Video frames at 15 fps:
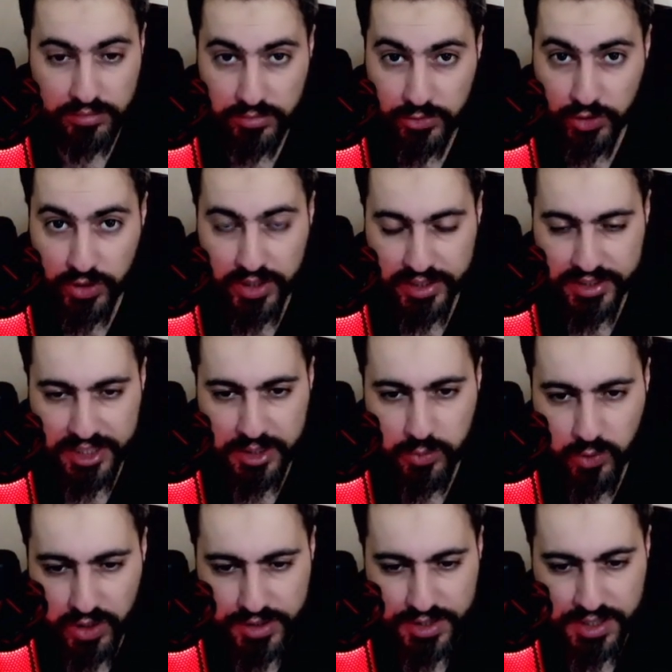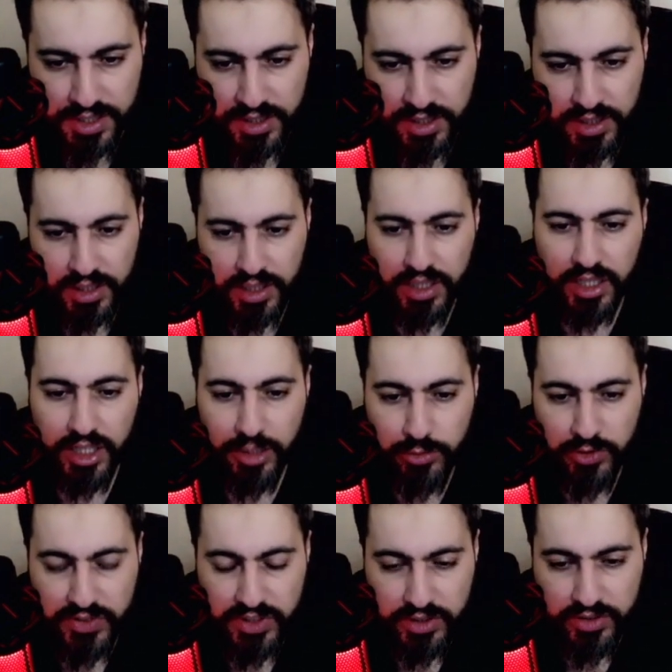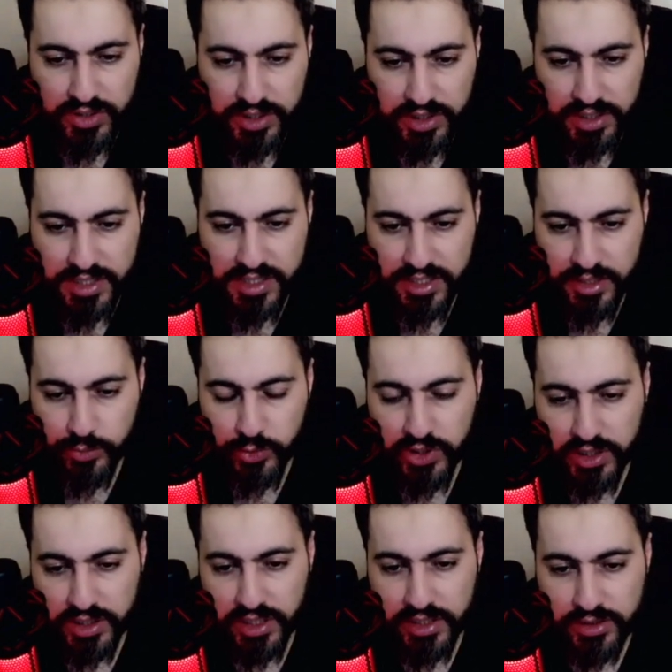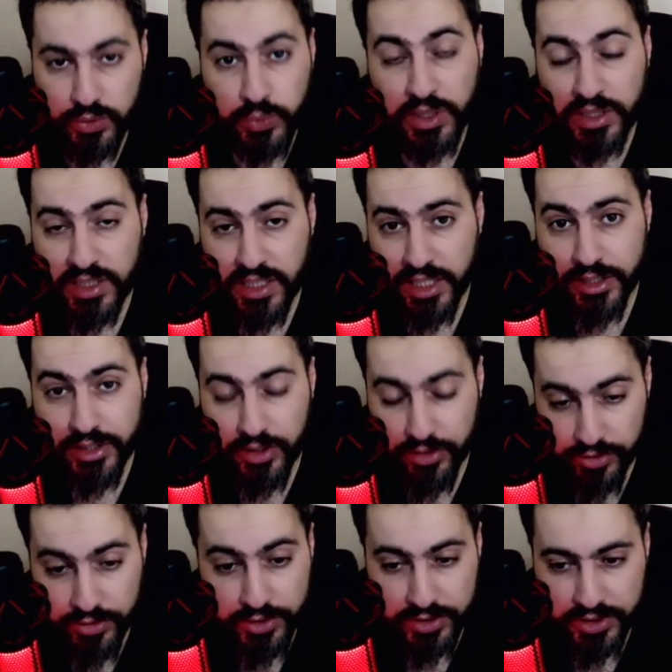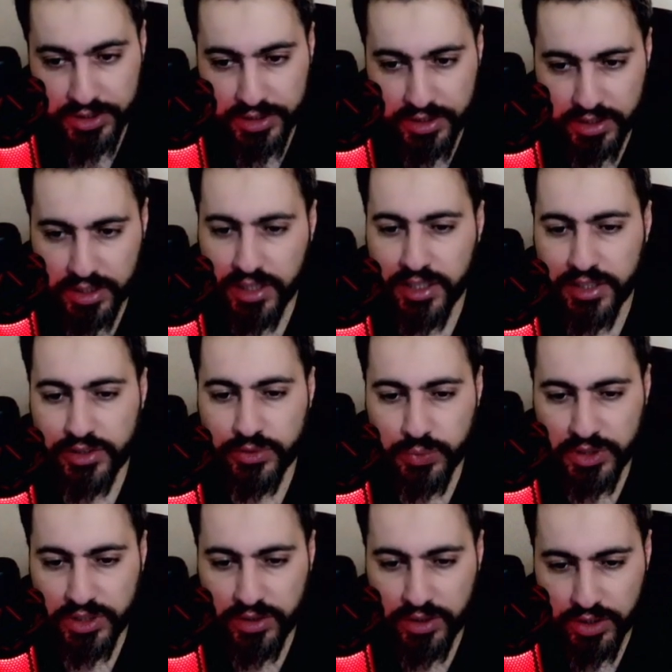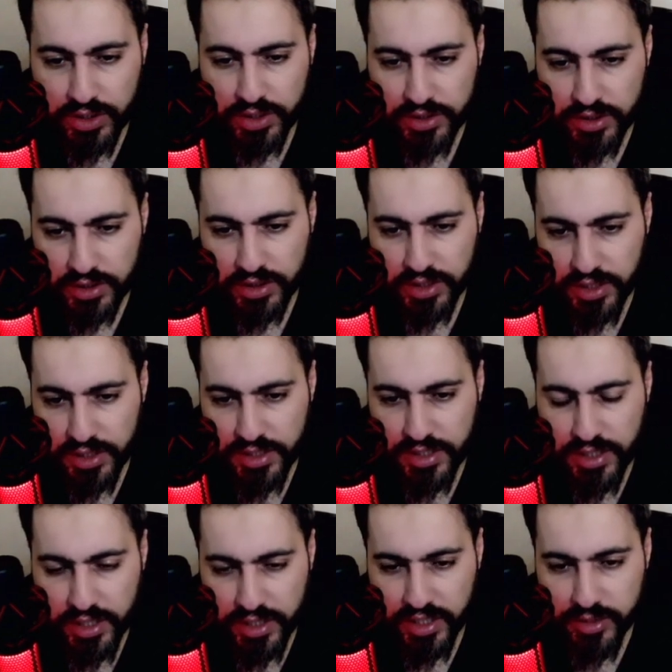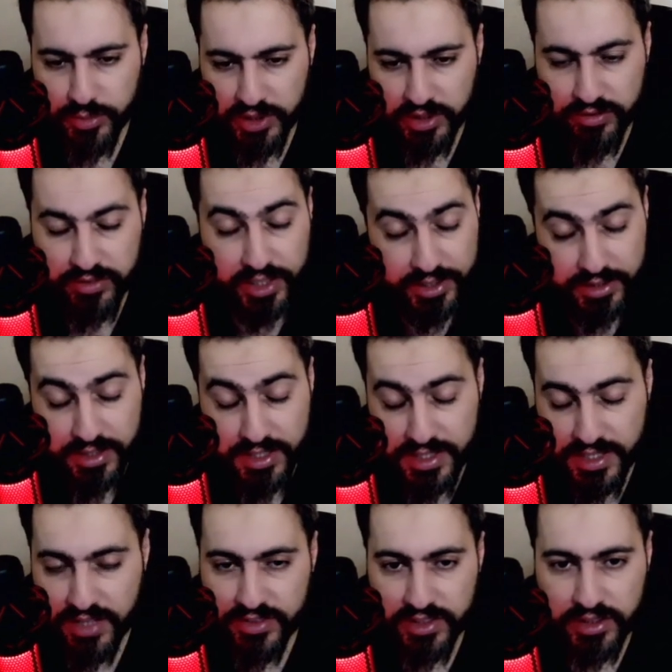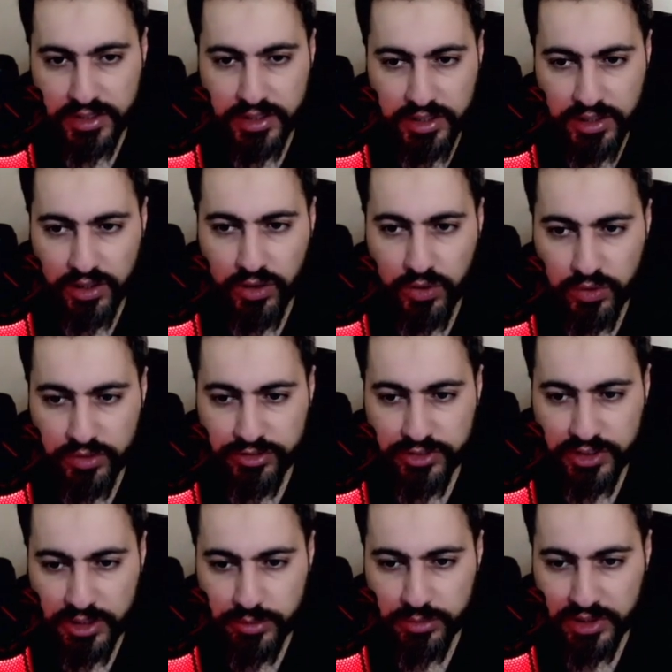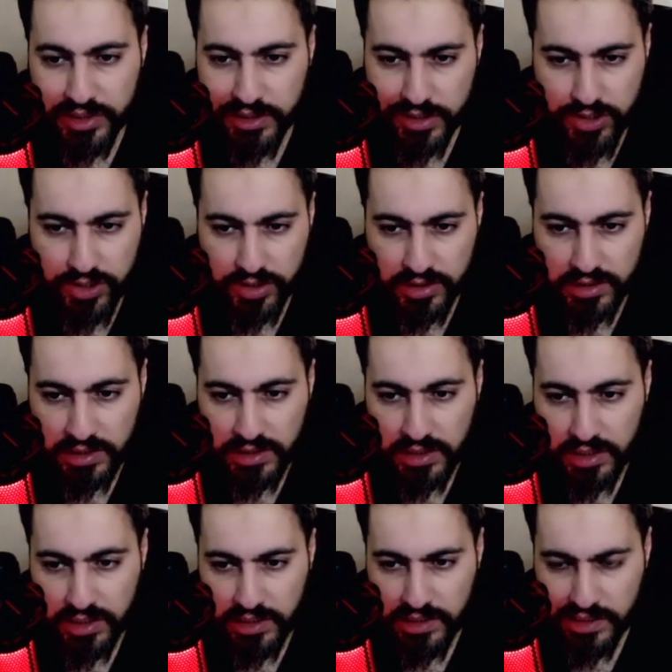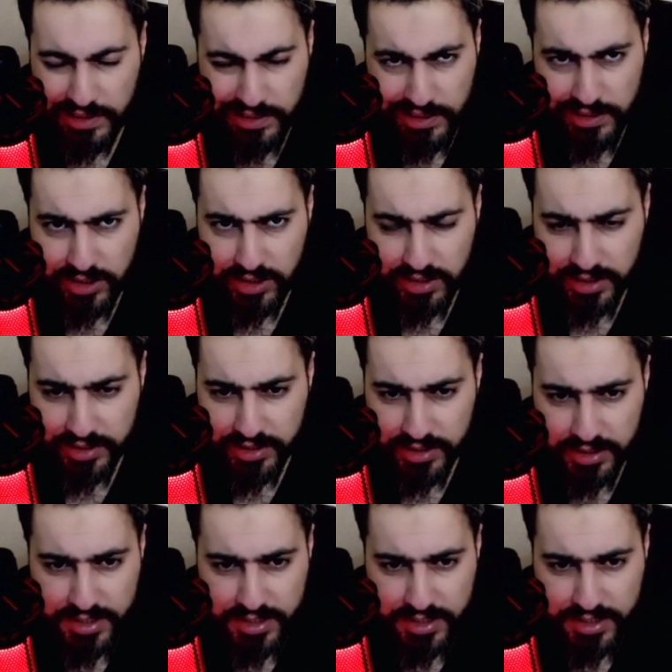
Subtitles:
good that game was. Moving into the next game, we are at 29-13, and we are I believe 87 elo from Legend. He hit Legend I think